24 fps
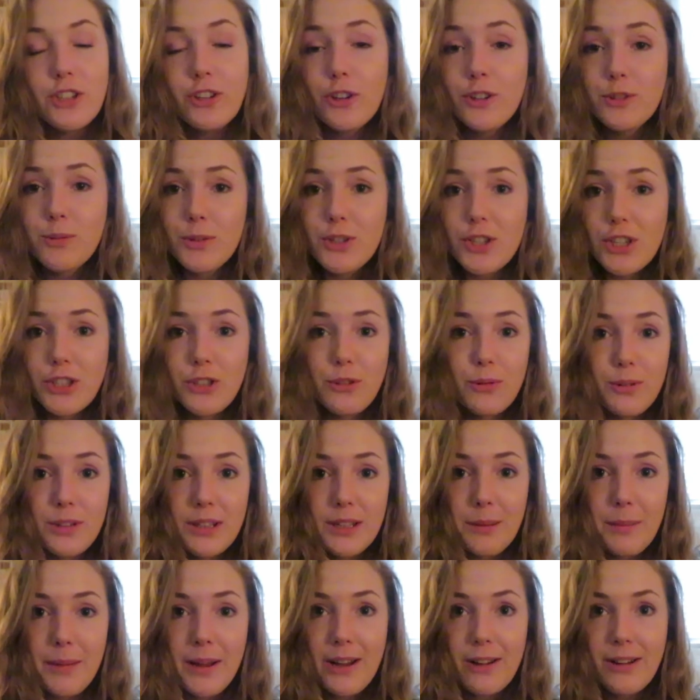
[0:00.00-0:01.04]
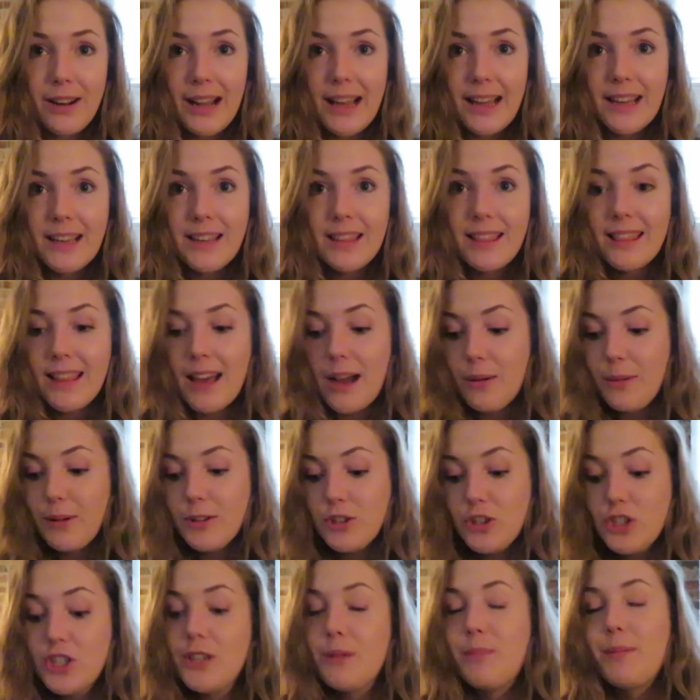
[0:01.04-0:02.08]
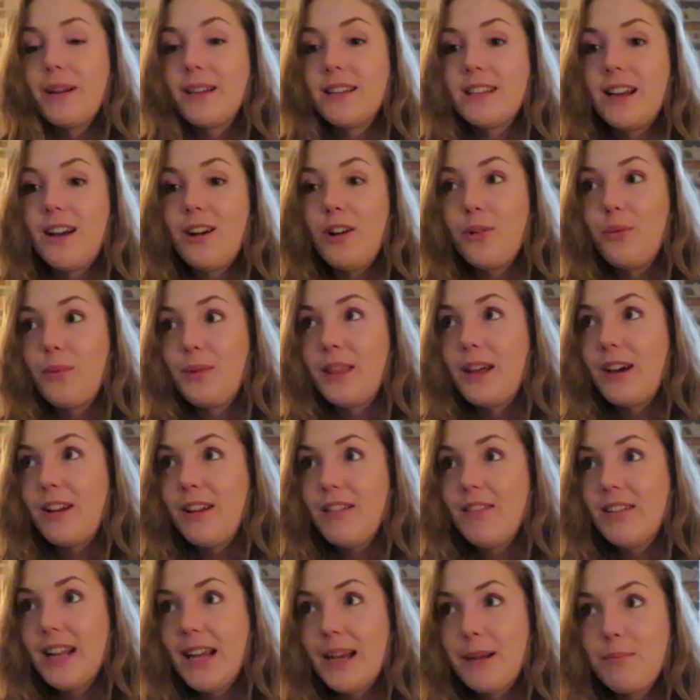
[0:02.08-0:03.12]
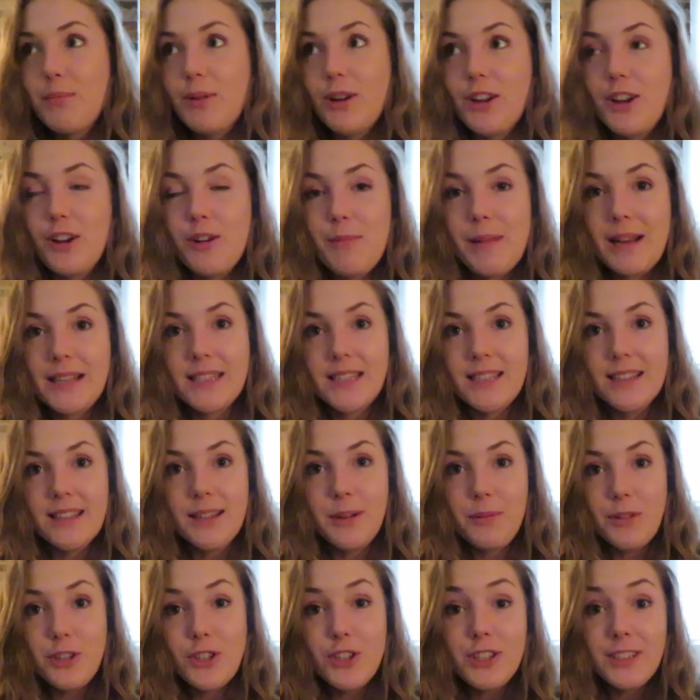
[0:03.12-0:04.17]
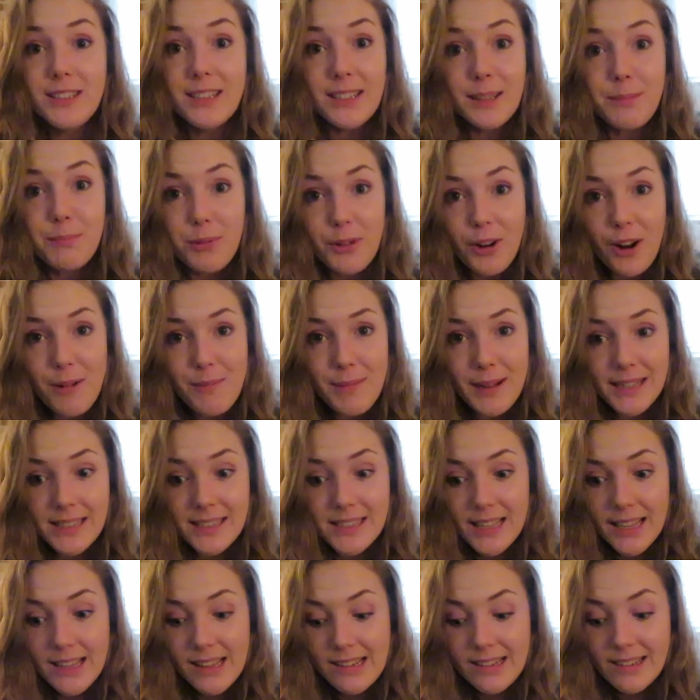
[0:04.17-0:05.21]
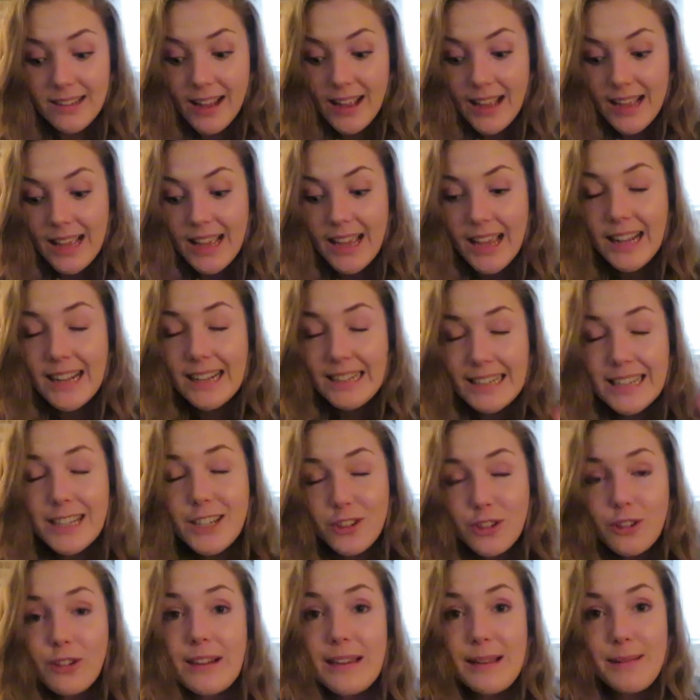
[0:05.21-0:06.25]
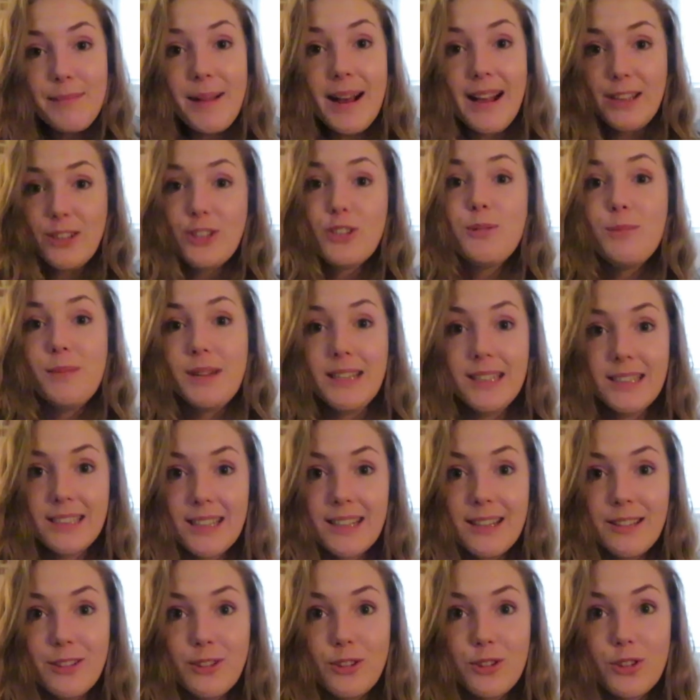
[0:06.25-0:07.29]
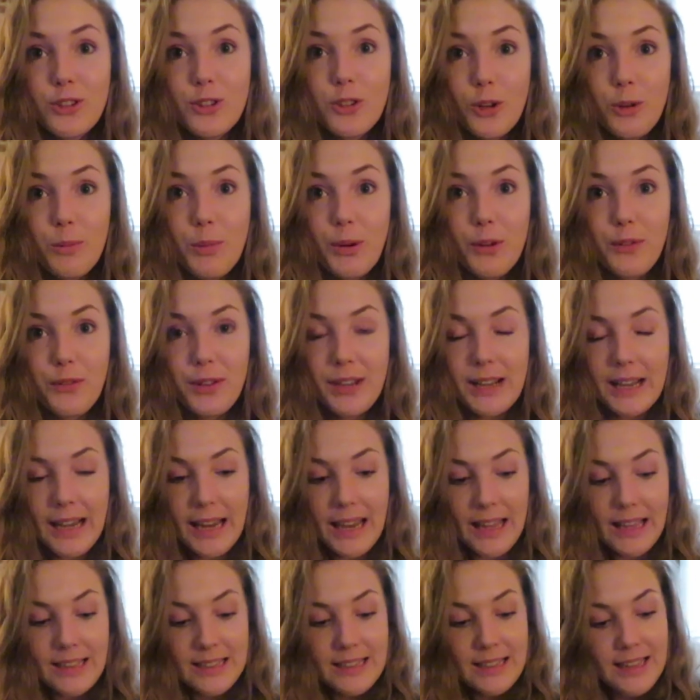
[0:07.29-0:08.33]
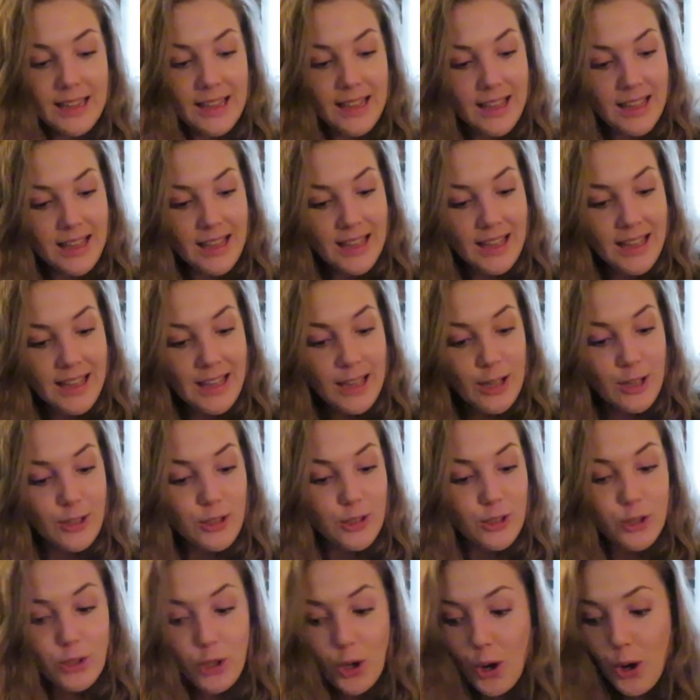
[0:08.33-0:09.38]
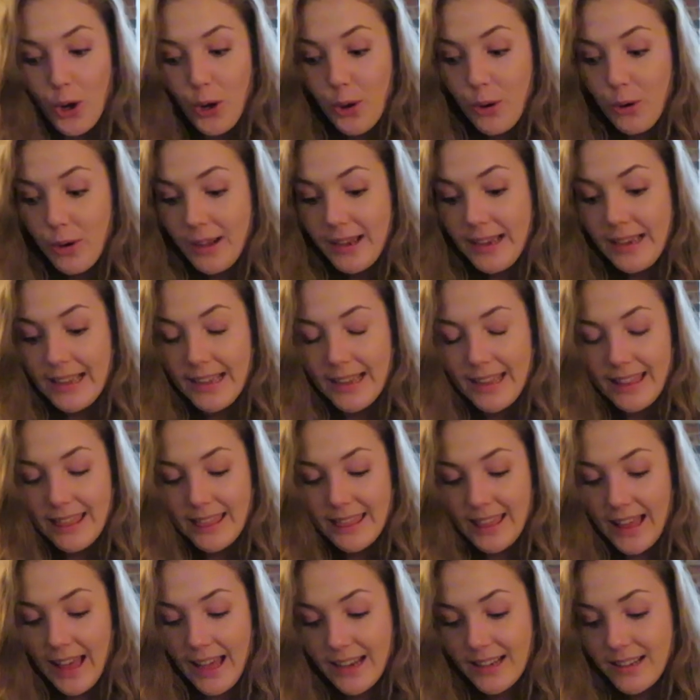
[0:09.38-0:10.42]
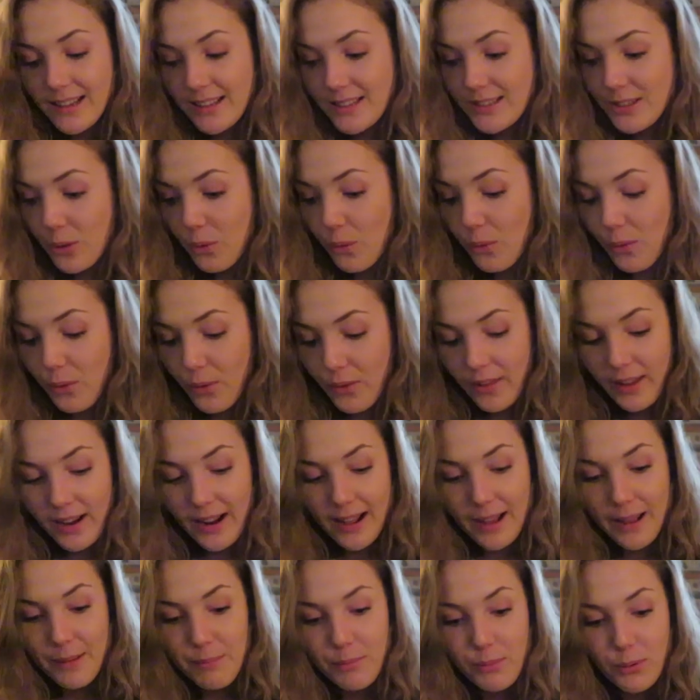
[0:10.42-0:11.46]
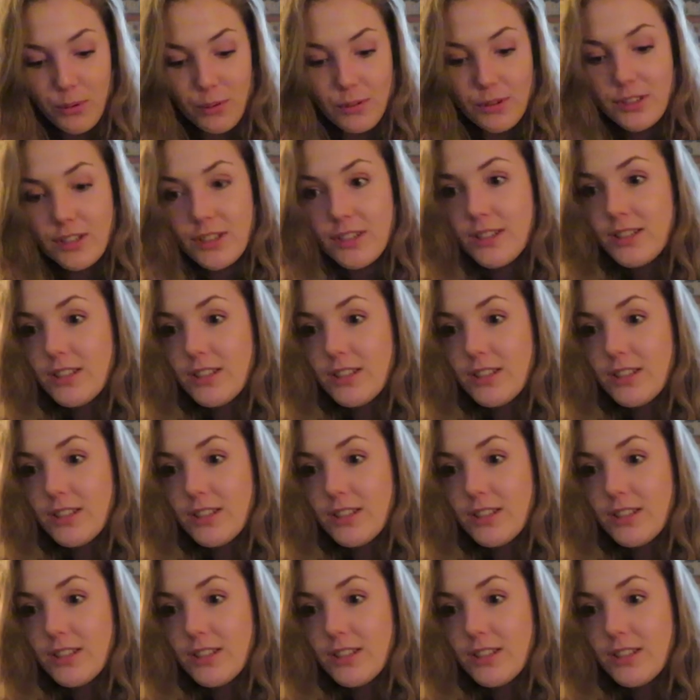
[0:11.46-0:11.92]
she knows what she's talking about. Like, that one she picked out without even like putting on my skin, and when she did put on my skin, it literally matched my skin so perfectly. So that is all that I bought